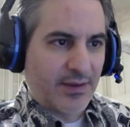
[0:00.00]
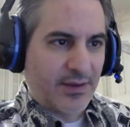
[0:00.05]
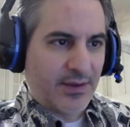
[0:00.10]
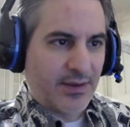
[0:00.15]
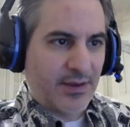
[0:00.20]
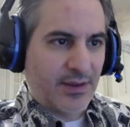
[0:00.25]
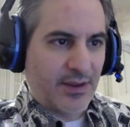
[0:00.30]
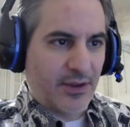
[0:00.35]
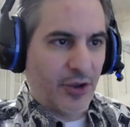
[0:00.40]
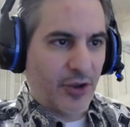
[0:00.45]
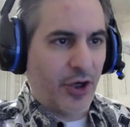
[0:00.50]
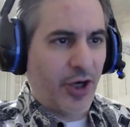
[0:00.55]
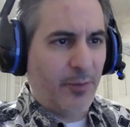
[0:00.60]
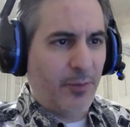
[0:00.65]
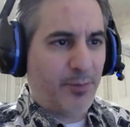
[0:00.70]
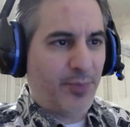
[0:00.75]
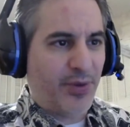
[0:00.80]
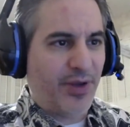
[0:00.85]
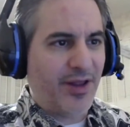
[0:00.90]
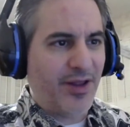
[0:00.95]
Herb
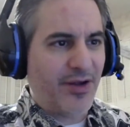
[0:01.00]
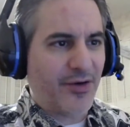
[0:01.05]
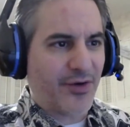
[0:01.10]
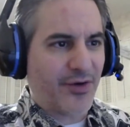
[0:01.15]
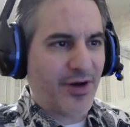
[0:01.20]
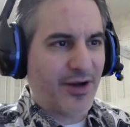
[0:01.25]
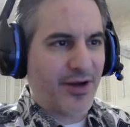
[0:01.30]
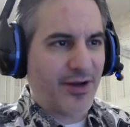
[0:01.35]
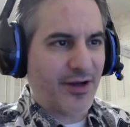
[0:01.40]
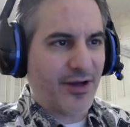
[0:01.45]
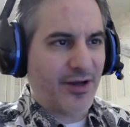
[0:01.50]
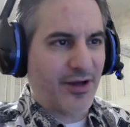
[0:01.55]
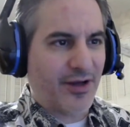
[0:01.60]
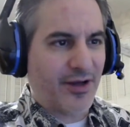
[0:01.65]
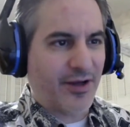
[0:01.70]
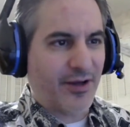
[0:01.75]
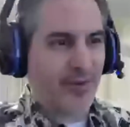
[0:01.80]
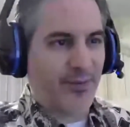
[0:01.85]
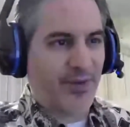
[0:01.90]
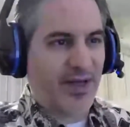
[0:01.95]

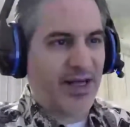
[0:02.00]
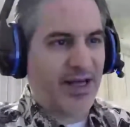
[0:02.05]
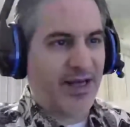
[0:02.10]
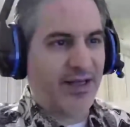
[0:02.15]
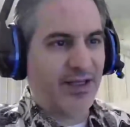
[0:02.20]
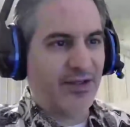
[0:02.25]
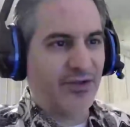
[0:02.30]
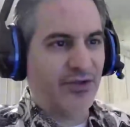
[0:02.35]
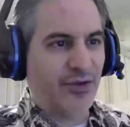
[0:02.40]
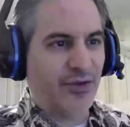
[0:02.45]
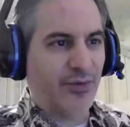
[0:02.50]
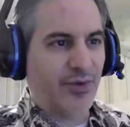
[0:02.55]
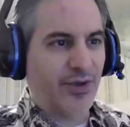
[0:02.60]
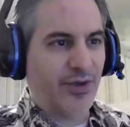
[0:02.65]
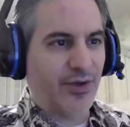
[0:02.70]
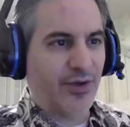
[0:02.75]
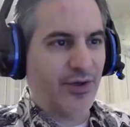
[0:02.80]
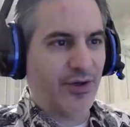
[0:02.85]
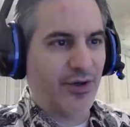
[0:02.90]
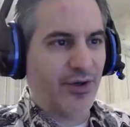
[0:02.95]
Pilgrim, how you doing,
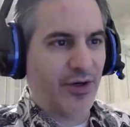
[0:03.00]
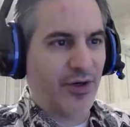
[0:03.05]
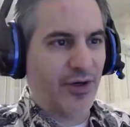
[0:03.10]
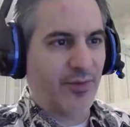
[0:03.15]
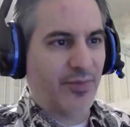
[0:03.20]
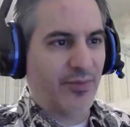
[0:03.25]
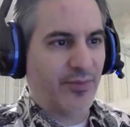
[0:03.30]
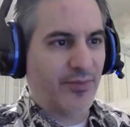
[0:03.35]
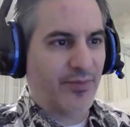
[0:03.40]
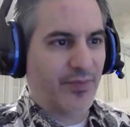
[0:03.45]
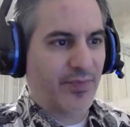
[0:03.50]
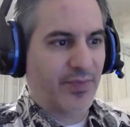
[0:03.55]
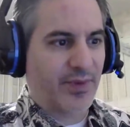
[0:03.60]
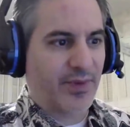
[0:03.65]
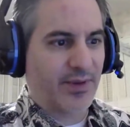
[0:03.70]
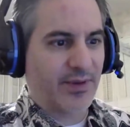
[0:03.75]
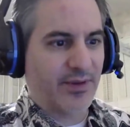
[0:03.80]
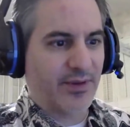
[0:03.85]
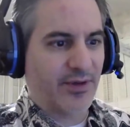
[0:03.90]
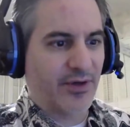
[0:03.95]
Herb?
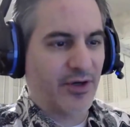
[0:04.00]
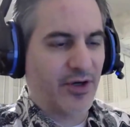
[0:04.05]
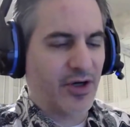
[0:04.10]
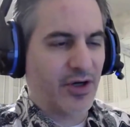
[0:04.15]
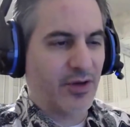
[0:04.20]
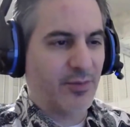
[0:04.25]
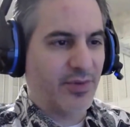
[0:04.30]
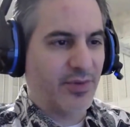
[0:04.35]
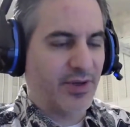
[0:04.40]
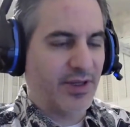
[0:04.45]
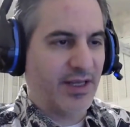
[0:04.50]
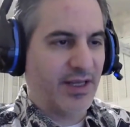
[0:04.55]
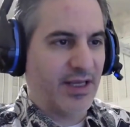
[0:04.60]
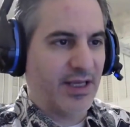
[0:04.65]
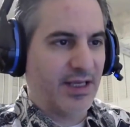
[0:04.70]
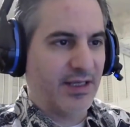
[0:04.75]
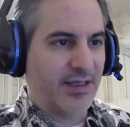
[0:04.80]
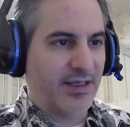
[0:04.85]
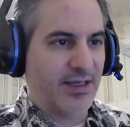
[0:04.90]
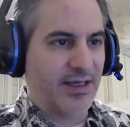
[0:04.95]
Herb
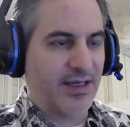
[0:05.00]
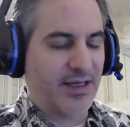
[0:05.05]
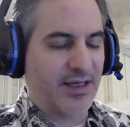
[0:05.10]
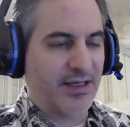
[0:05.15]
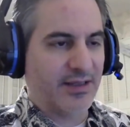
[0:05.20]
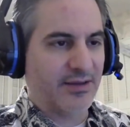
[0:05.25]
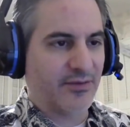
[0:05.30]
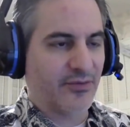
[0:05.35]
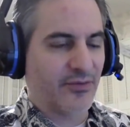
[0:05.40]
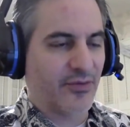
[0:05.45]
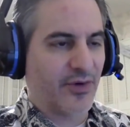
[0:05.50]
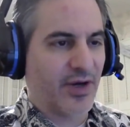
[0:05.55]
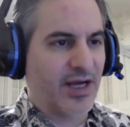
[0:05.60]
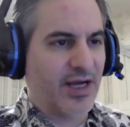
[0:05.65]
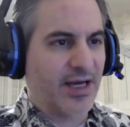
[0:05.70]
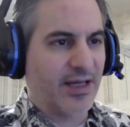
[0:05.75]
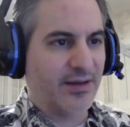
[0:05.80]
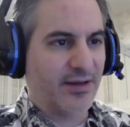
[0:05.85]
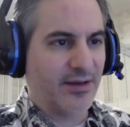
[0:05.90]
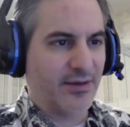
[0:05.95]
and
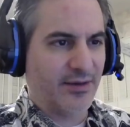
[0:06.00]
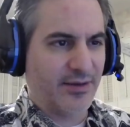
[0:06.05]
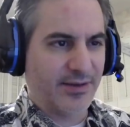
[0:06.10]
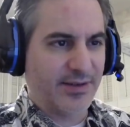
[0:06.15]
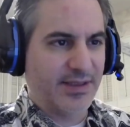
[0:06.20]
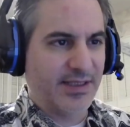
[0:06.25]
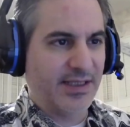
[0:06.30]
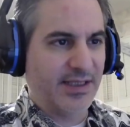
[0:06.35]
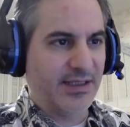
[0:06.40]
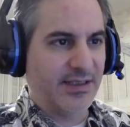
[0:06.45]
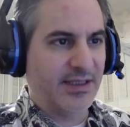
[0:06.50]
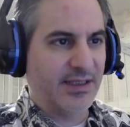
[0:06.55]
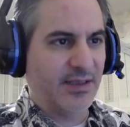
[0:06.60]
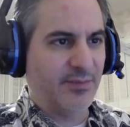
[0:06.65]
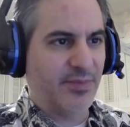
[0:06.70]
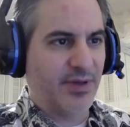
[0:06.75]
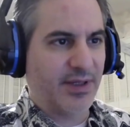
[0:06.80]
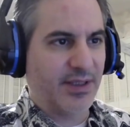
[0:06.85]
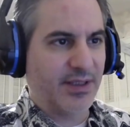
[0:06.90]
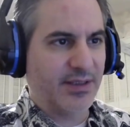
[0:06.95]
Ron, they're D&D
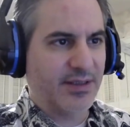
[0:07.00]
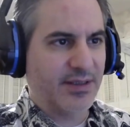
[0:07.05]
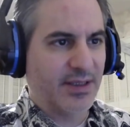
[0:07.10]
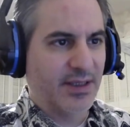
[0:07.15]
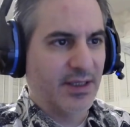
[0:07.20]
buddies.